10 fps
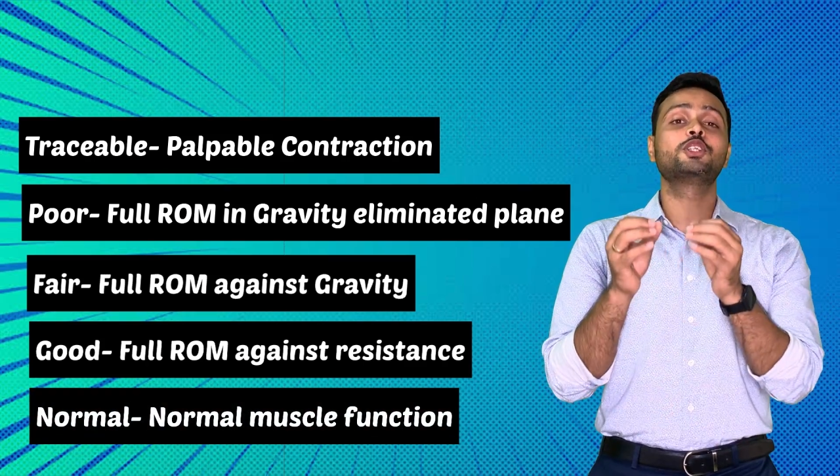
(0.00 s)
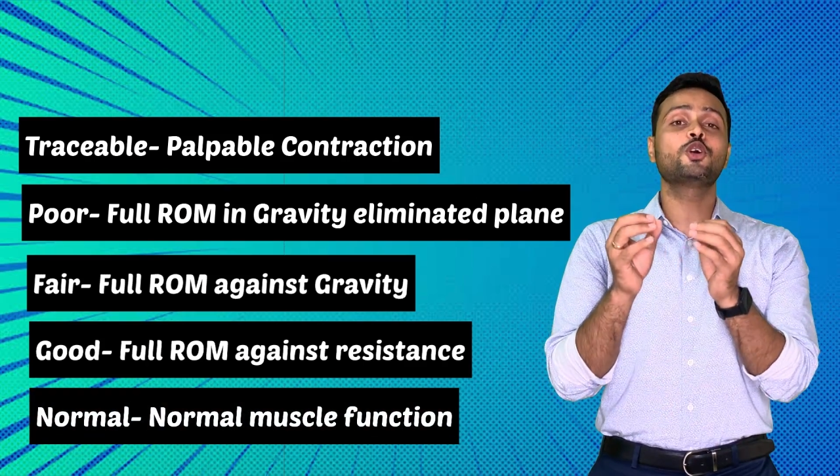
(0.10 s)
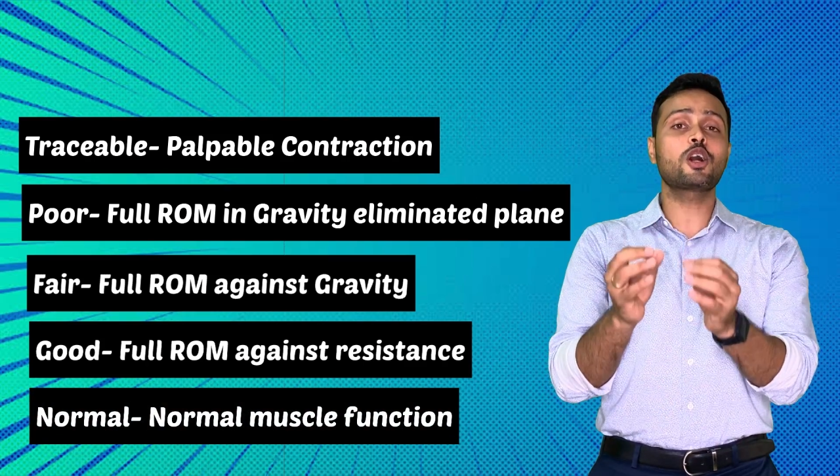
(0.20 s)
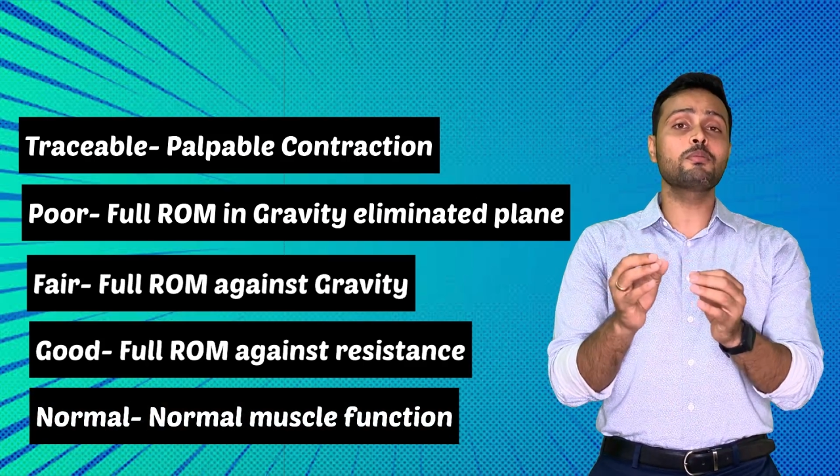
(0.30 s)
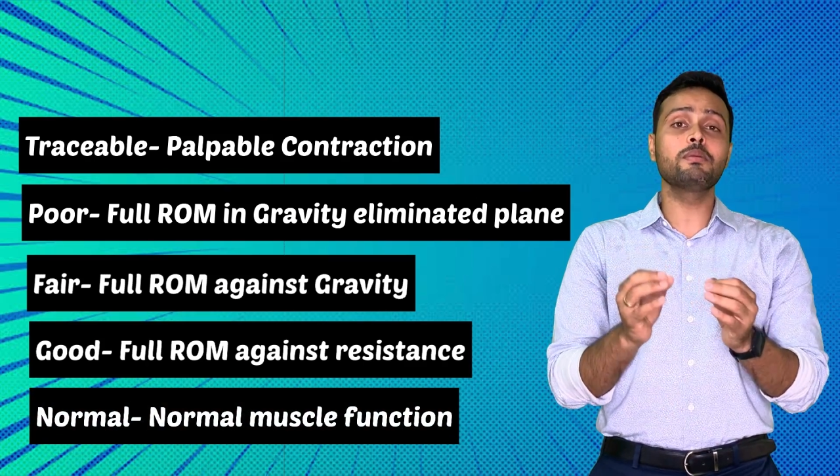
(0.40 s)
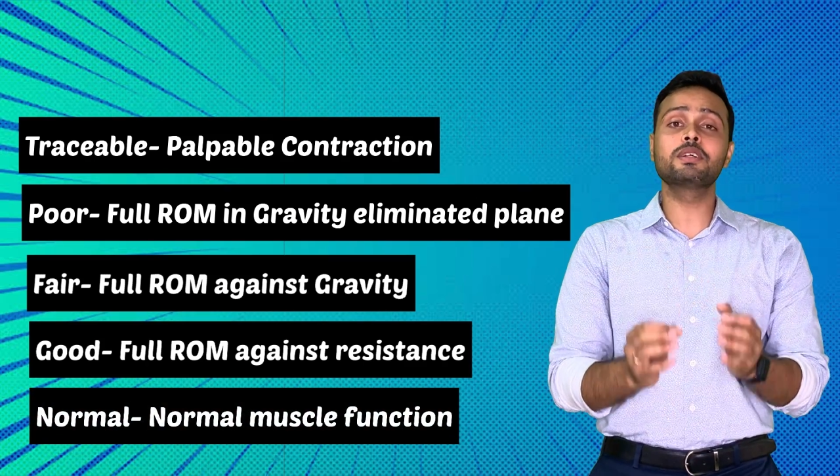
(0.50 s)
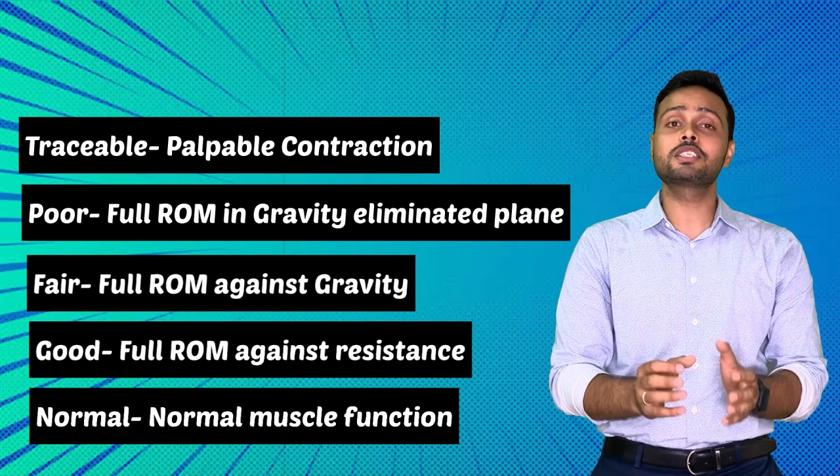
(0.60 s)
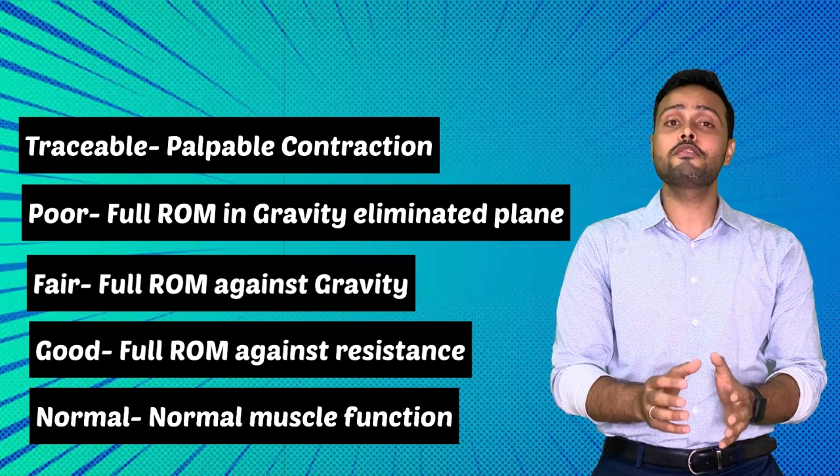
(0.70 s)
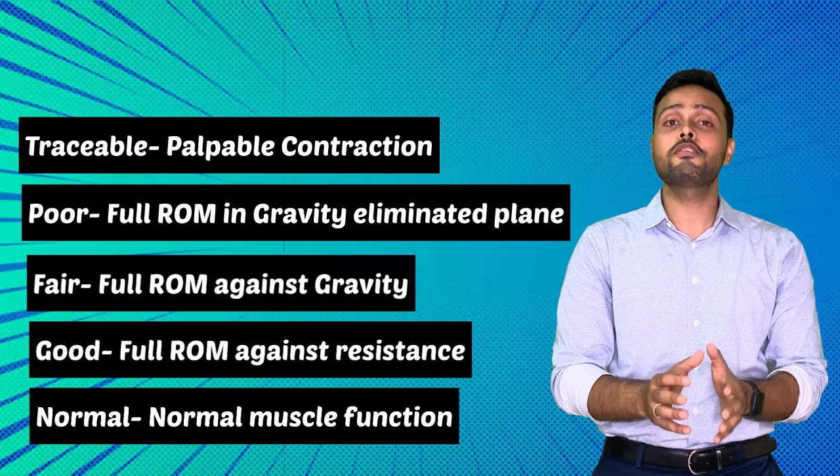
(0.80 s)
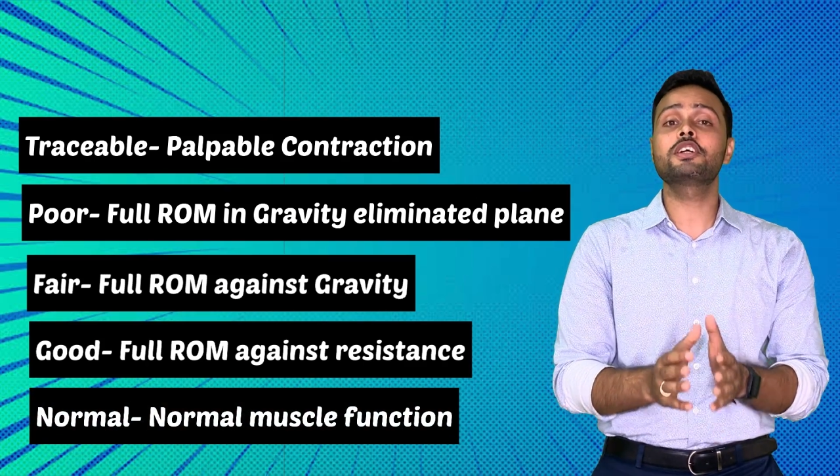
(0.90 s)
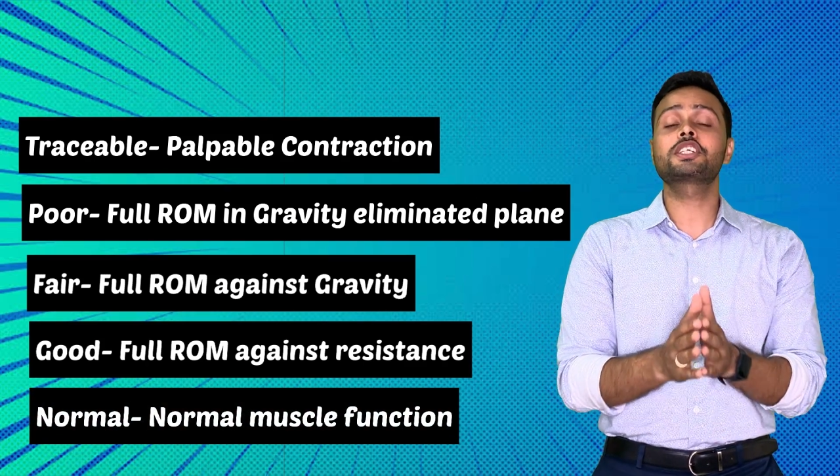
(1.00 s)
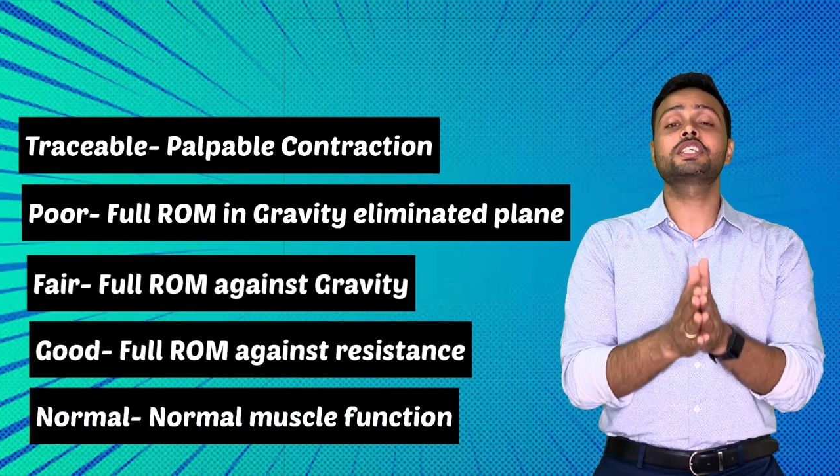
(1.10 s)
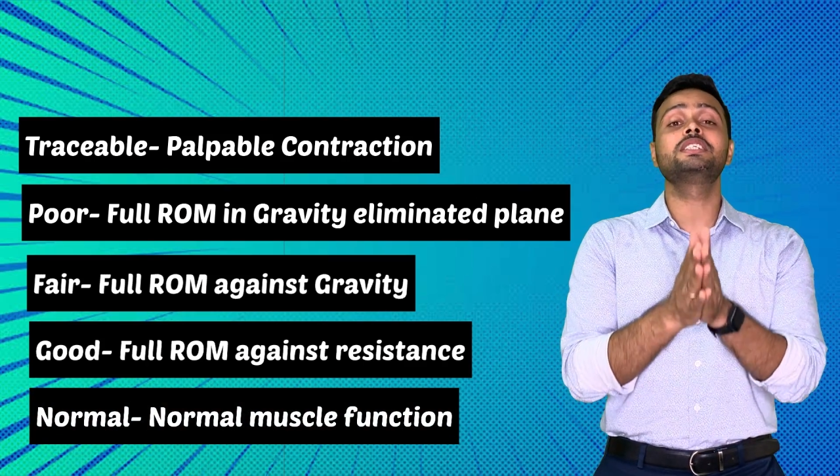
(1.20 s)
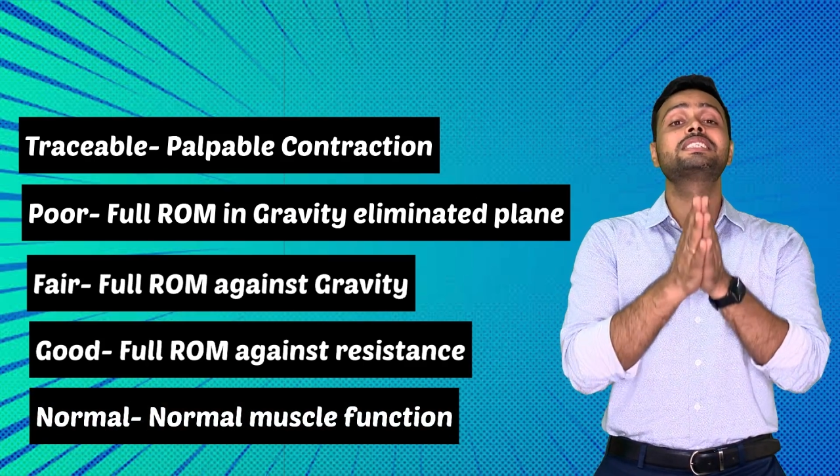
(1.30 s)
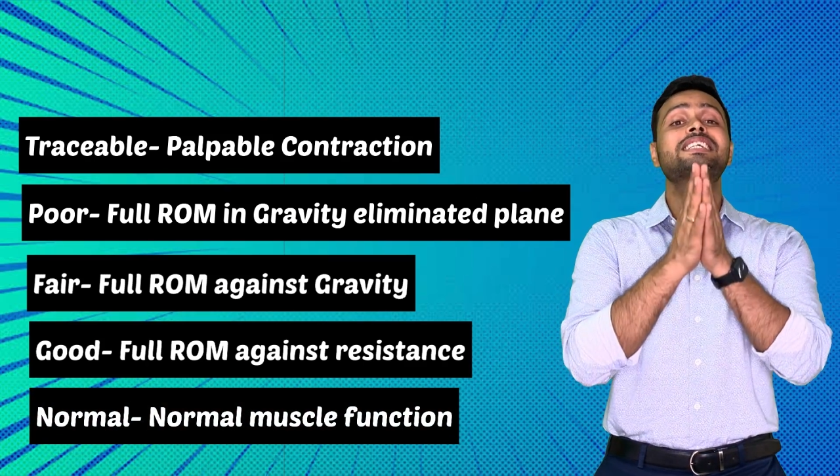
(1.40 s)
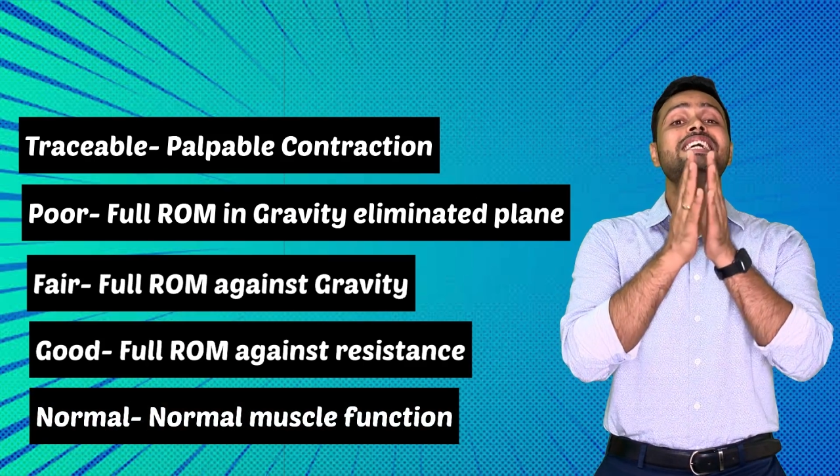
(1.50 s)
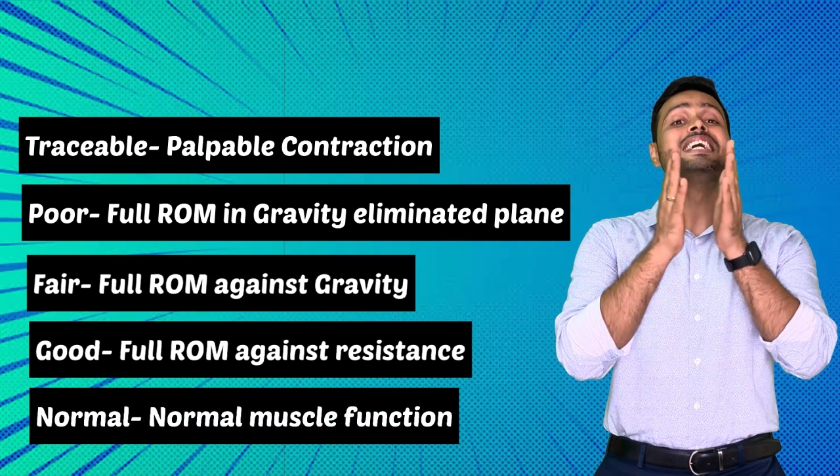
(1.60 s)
normal muscle functions